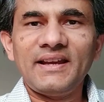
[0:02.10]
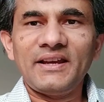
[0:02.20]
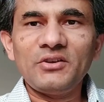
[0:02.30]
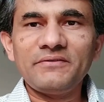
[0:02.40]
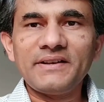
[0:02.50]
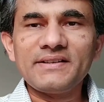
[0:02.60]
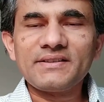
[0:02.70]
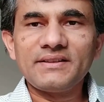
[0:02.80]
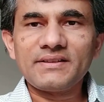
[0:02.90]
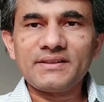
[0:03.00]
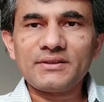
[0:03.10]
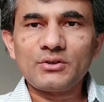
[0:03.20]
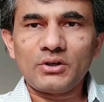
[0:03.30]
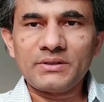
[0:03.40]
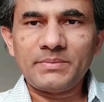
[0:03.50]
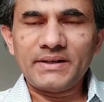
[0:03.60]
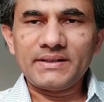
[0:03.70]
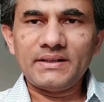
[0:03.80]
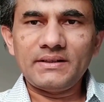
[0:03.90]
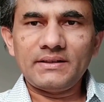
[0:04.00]
Hello friends, this is Dr.
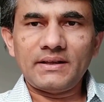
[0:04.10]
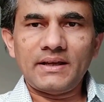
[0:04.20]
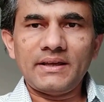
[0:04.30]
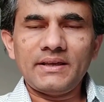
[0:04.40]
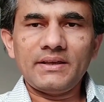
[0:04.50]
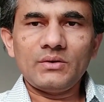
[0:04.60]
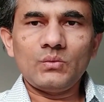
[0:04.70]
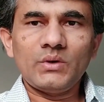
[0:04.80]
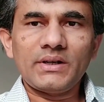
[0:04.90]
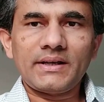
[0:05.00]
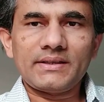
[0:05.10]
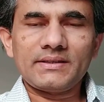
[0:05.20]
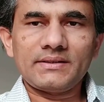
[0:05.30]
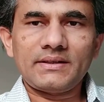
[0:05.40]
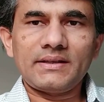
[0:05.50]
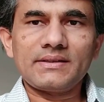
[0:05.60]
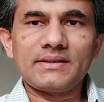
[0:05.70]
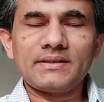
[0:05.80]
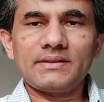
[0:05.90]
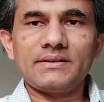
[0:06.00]
Patil. I work as a
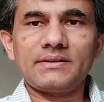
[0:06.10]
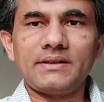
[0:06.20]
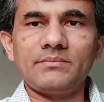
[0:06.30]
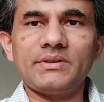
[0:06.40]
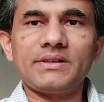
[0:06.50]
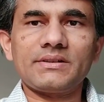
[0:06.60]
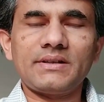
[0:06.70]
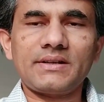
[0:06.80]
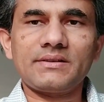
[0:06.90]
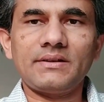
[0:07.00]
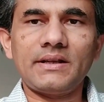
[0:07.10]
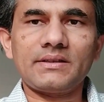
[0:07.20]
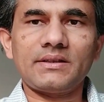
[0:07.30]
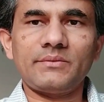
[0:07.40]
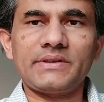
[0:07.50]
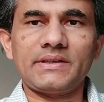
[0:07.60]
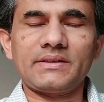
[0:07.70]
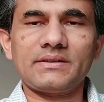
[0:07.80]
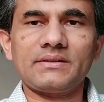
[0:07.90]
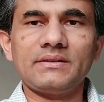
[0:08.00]
consultant in British National Health
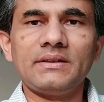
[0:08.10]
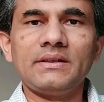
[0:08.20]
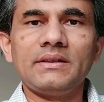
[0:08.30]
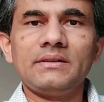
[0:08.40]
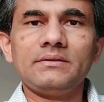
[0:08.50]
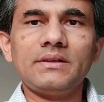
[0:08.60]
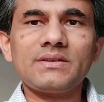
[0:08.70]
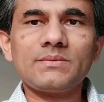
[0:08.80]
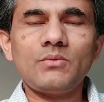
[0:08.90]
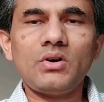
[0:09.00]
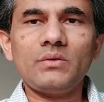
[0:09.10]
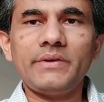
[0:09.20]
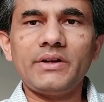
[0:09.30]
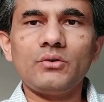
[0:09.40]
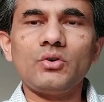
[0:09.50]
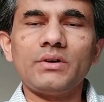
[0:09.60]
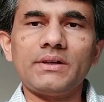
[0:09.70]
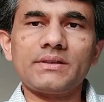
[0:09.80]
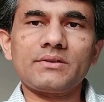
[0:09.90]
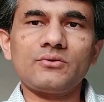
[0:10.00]
Services. This small video
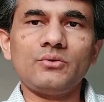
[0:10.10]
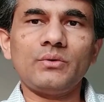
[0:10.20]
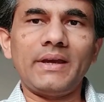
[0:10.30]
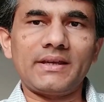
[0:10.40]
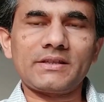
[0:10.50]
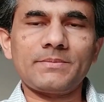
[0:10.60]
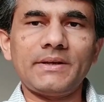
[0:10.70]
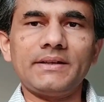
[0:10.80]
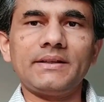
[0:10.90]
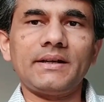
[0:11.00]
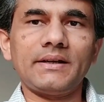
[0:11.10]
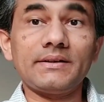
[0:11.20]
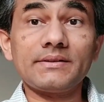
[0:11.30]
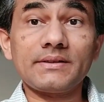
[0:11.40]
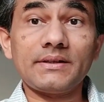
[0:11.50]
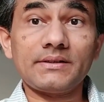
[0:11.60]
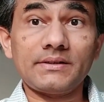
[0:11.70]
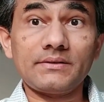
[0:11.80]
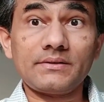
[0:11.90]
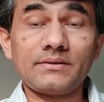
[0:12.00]
is to explain the current
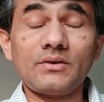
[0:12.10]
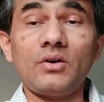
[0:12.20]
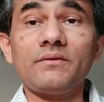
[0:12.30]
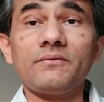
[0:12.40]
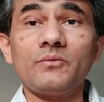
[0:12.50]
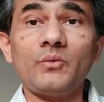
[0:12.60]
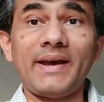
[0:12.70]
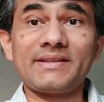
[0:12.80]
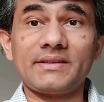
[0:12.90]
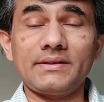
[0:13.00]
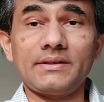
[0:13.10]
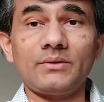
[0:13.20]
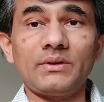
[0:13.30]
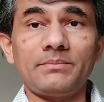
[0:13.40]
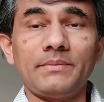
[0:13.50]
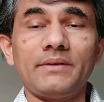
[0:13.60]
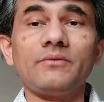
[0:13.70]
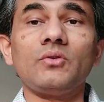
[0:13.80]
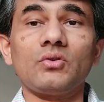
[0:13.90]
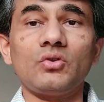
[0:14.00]
status of vaccine
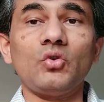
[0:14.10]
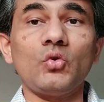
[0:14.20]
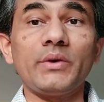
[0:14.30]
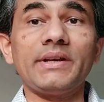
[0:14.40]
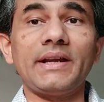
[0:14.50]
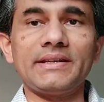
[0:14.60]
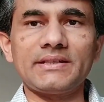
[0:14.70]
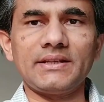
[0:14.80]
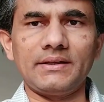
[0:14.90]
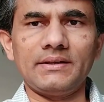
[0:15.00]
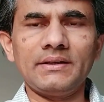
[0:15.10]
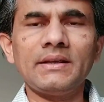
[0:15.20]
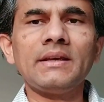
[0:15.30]
development for COVID-19,